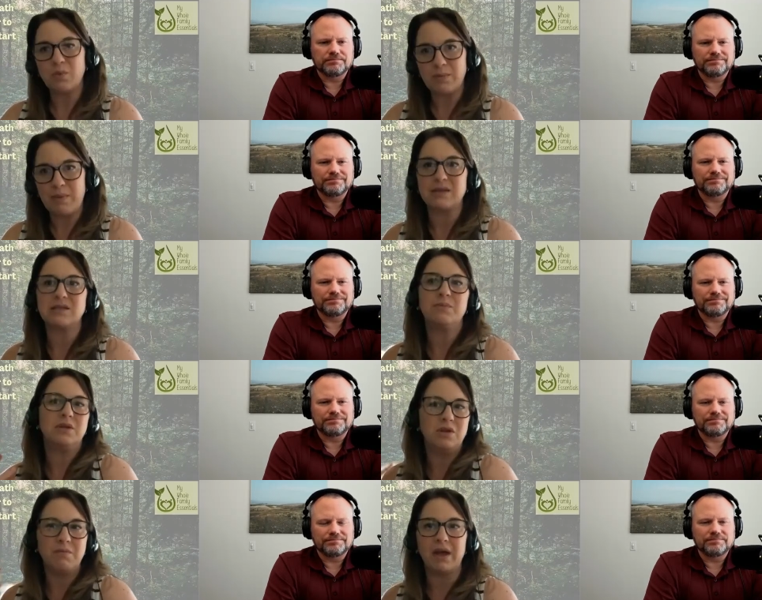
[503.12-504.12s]
Speaker 1: when possibly
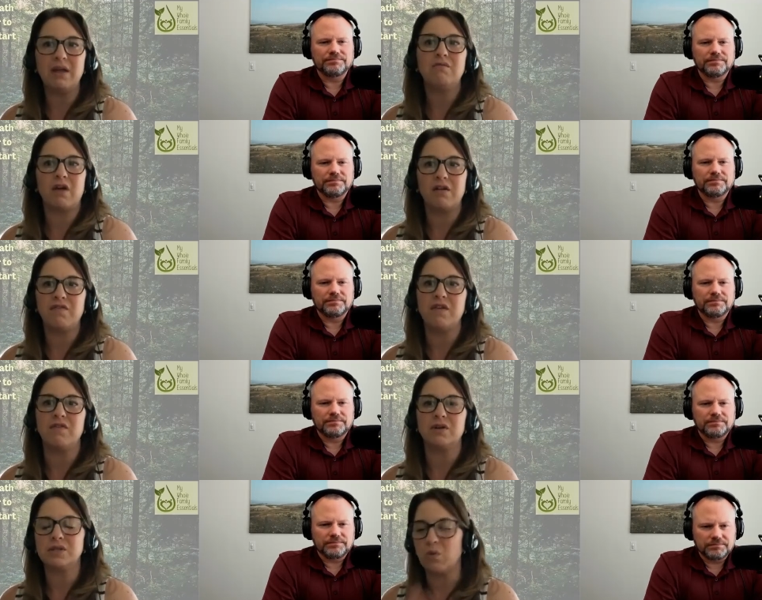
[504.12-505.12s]
he might run a
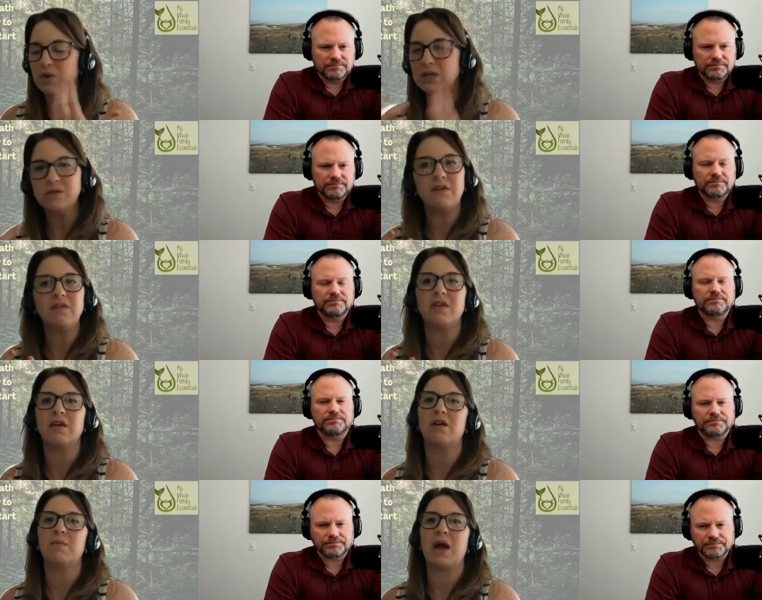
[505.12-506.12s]
fever. So we do everything
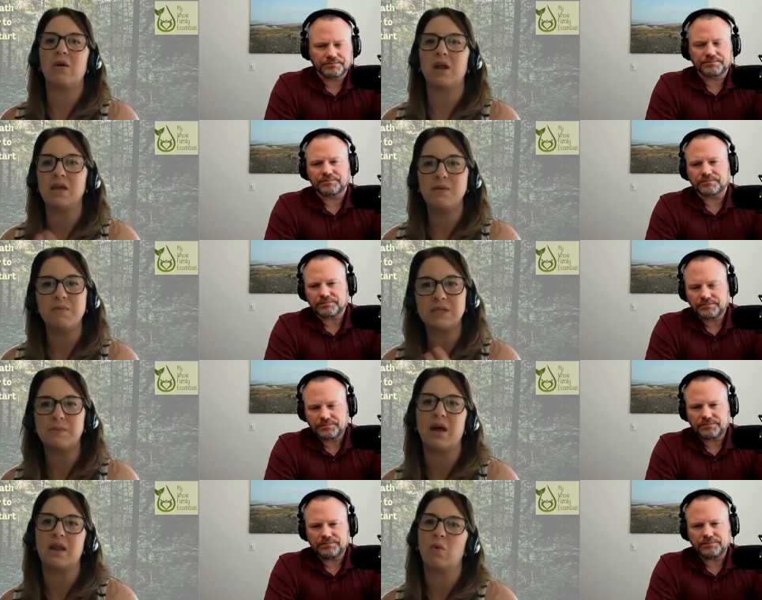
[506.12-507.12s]
in our power to keep his
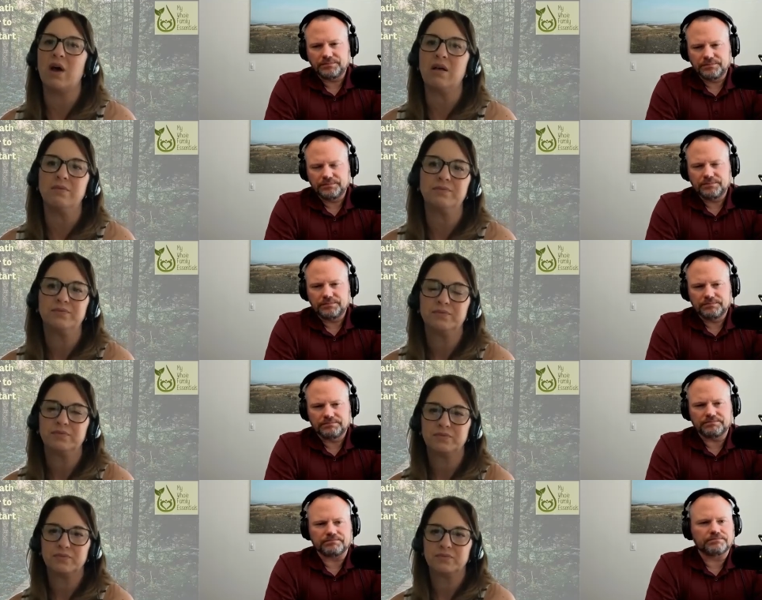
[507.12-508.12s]
body well.
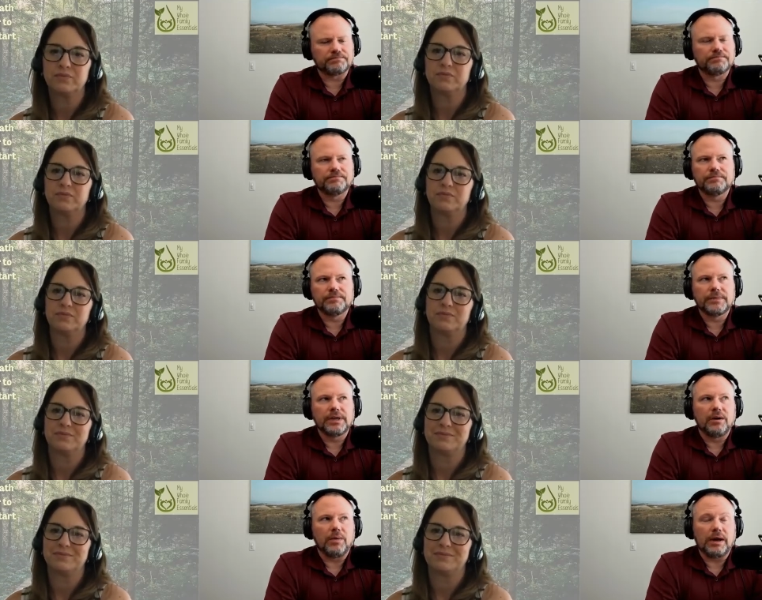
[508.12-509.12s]
Hmm.
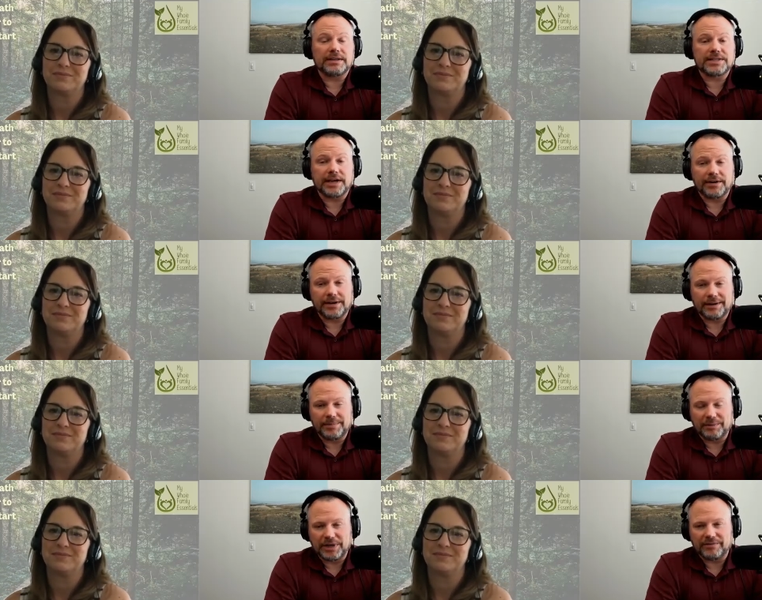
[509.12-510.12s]
Speaker 2: Wow, that's scary. I
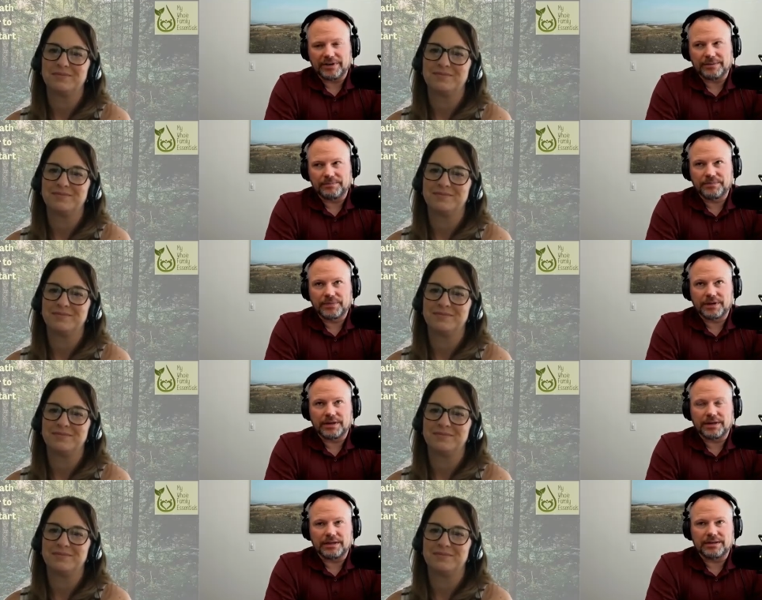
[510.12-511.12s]
mean, we have a
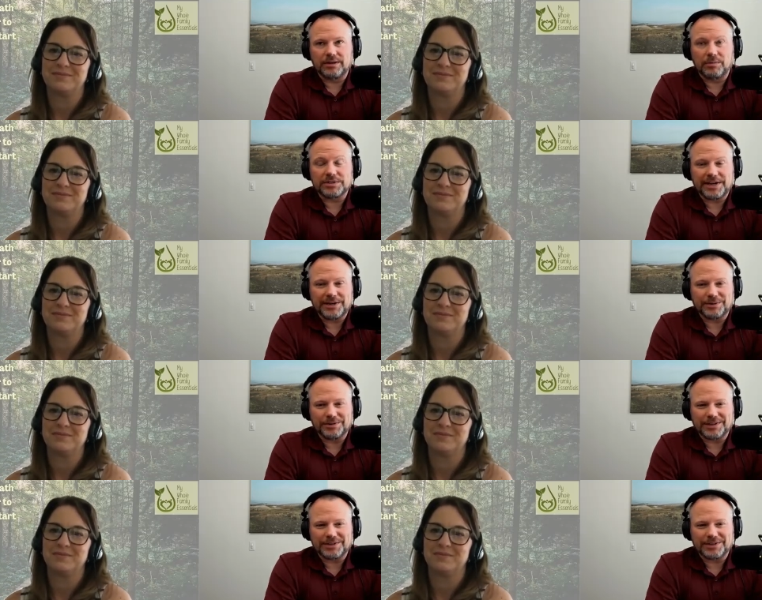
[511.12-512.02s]
uh, almost eight year old